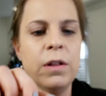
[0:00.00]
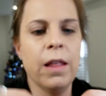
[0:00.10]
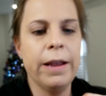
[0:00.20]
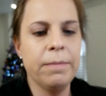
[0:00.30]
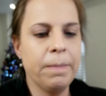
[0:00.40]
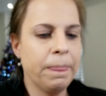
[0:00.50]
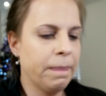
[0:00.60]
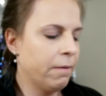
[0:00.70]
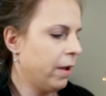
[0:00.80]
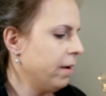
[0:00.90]
the light,
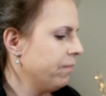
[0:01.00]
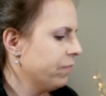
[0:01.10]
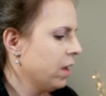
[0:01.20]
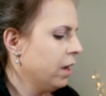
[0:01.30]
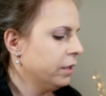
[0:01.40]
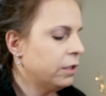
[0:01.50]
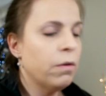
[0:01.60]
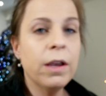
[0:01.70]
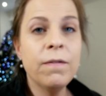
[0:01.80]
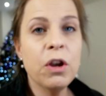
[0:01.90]
okay? So
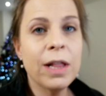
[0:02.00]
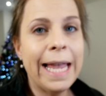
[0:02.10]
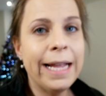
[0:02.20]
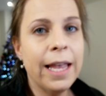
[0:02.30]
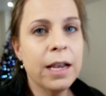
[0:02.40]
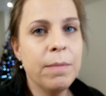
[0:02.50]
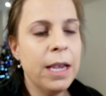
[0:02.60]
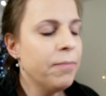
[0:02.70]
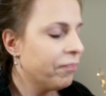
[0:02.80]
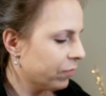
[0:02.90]
if you're light like
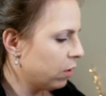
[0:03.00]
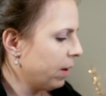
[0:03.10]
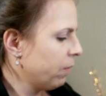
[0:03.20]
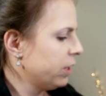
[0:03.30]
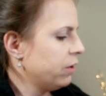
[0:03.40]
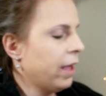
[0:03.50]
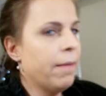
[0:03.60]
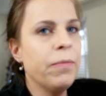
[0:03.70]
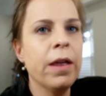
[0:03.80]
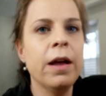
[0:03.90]
me, you might wanna do that.
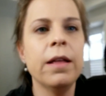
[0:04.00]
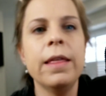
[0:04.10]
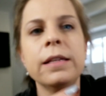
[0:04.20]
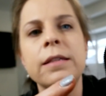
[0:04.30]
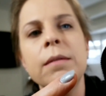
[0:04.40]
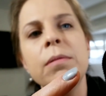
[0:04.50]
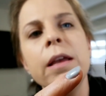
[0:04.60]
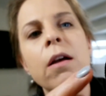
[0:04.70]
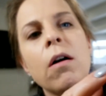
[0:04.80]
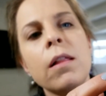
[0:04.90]
Then
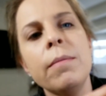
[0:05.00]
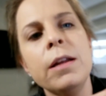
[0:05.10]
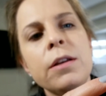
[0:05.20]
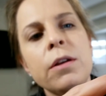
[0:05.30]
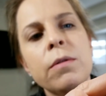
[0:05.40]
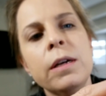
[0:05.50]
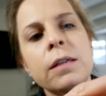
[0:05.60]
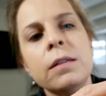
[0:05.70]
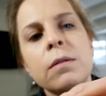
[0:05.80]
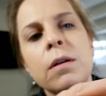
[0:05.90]
simply all I'm gonna do
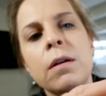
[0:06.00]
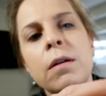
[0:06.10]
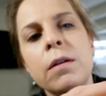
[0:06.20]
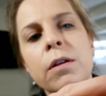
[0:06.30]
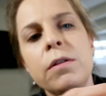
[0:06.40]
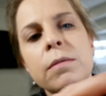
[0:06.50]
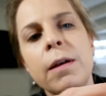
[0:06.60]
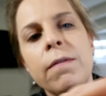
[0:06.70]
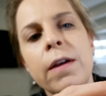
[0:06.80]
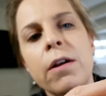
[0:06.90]
is use my
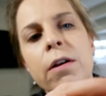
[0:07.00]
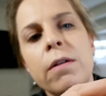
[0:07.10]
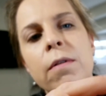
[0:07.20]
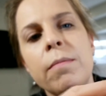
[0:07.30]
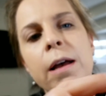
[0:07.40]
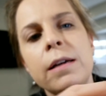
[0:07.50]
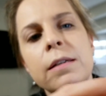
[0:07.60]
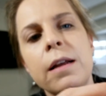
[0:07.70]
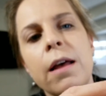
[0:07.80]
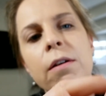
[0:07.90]
finger and rub that
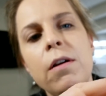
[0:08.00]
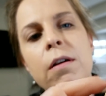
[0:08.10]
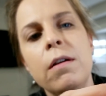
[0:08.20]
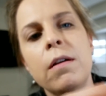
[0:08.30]
together,